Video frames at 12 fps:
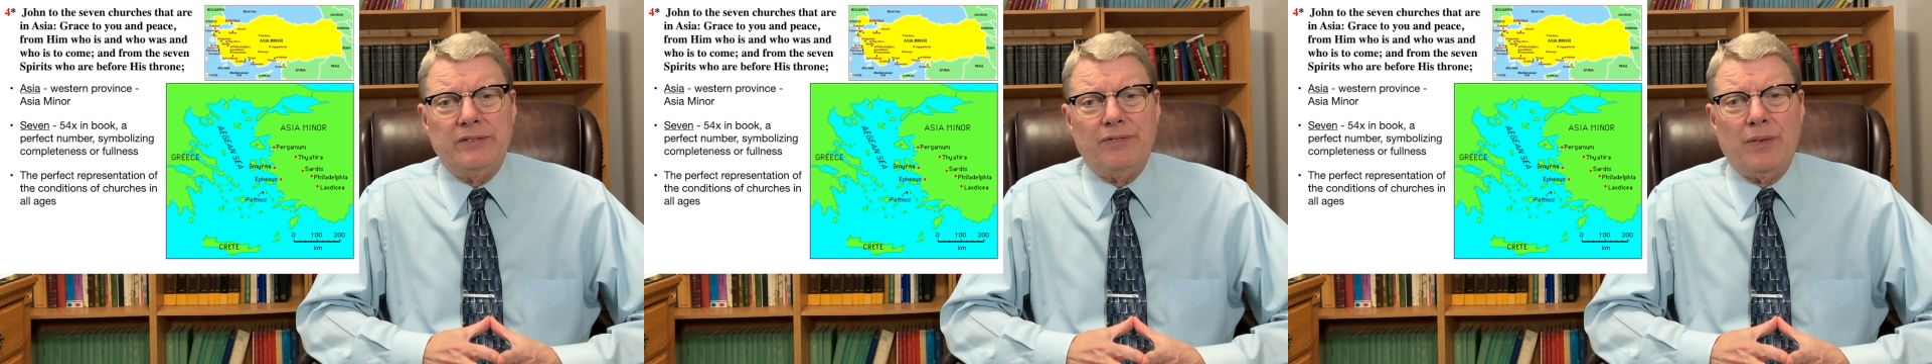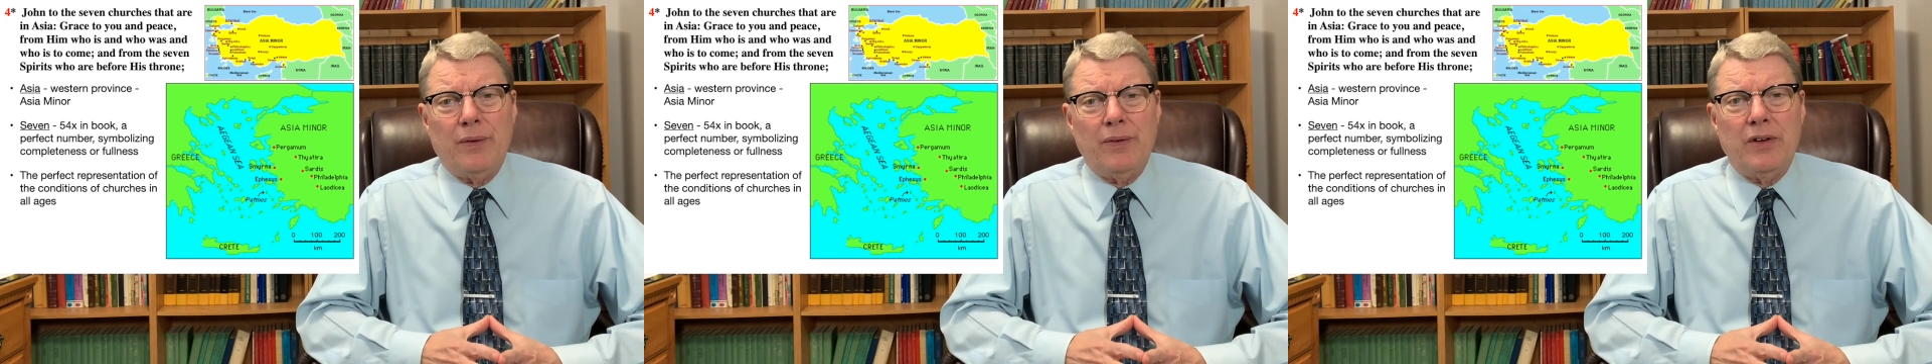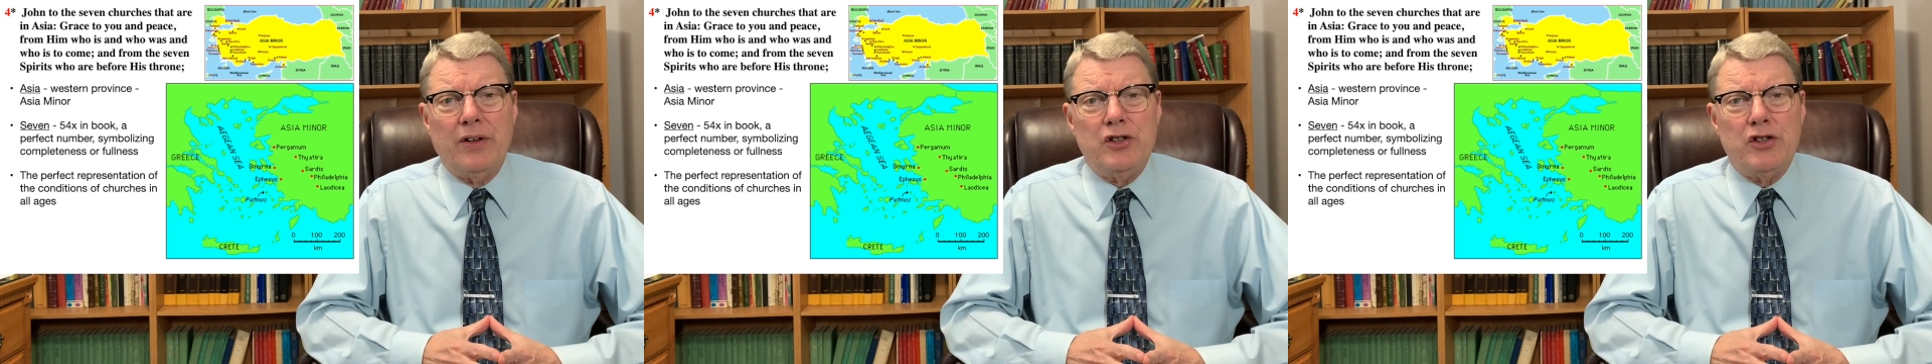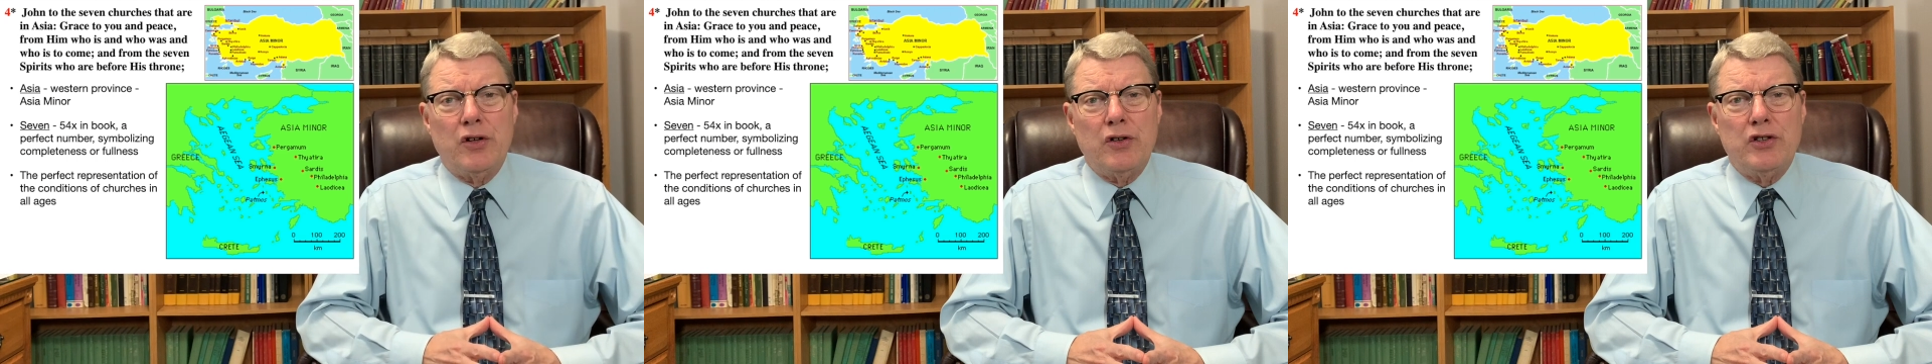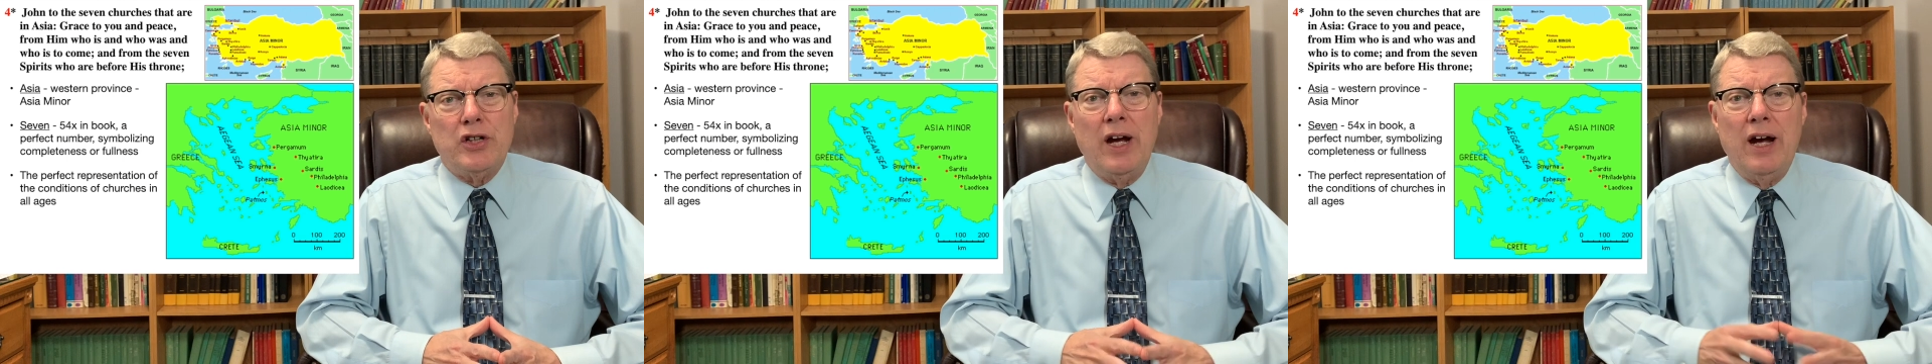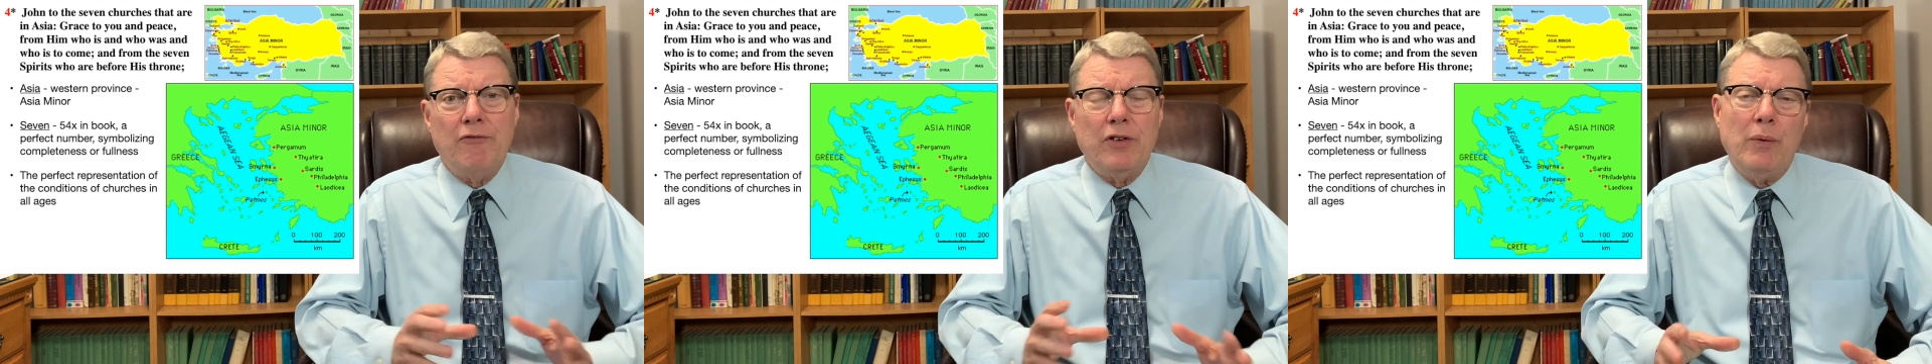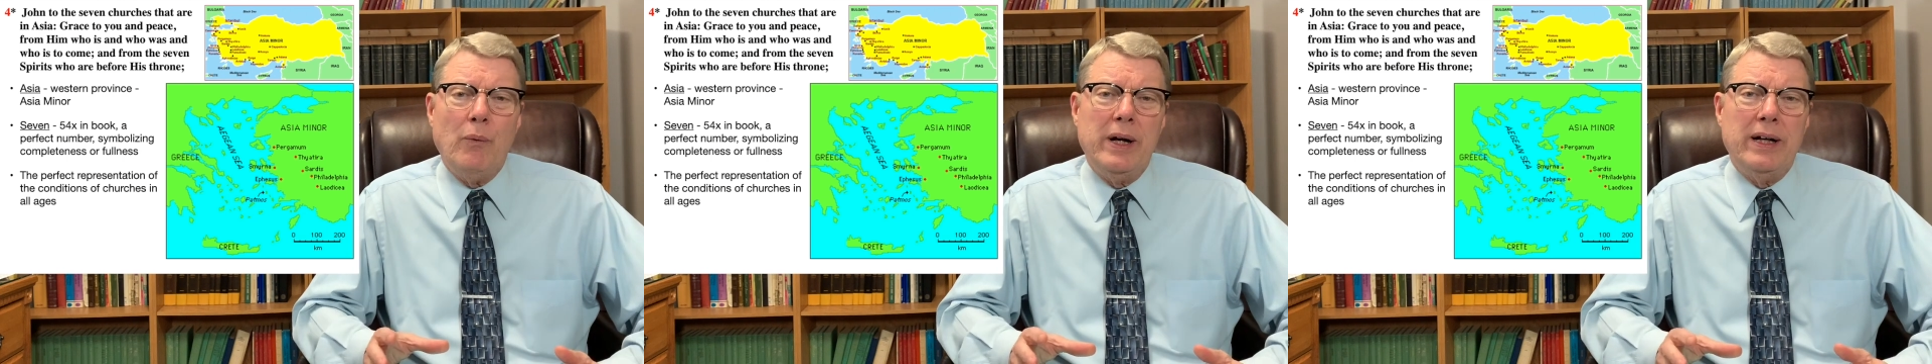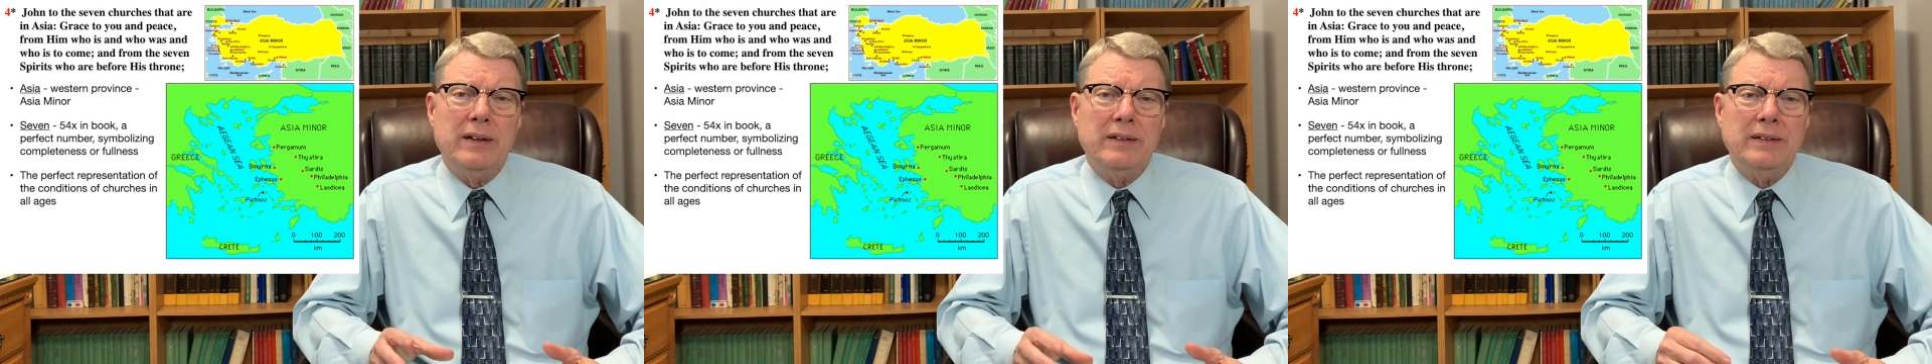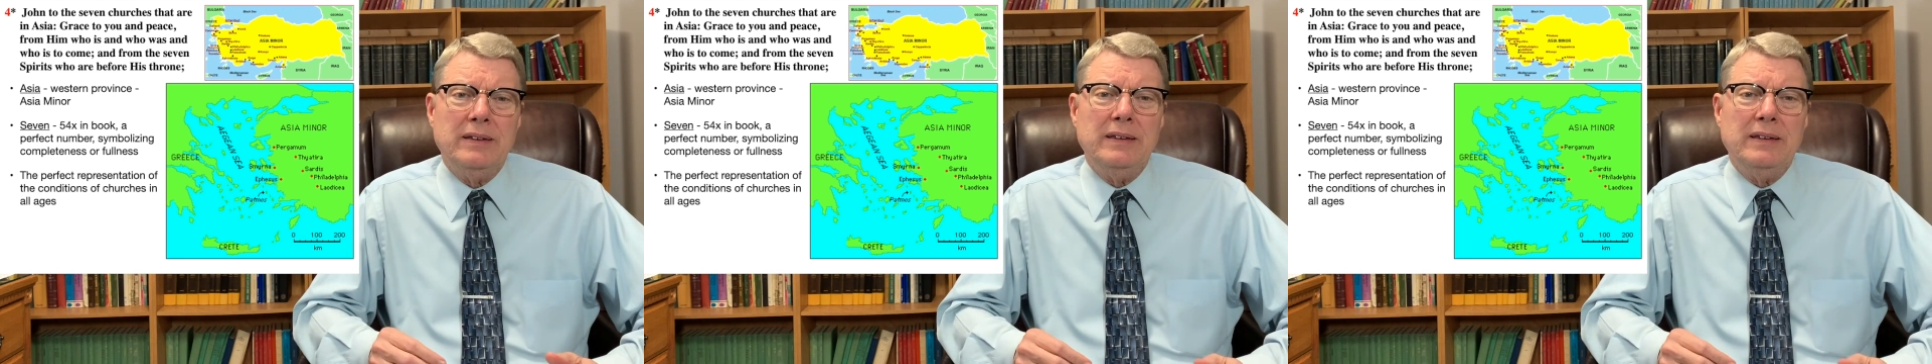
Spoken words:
for the church everywhere.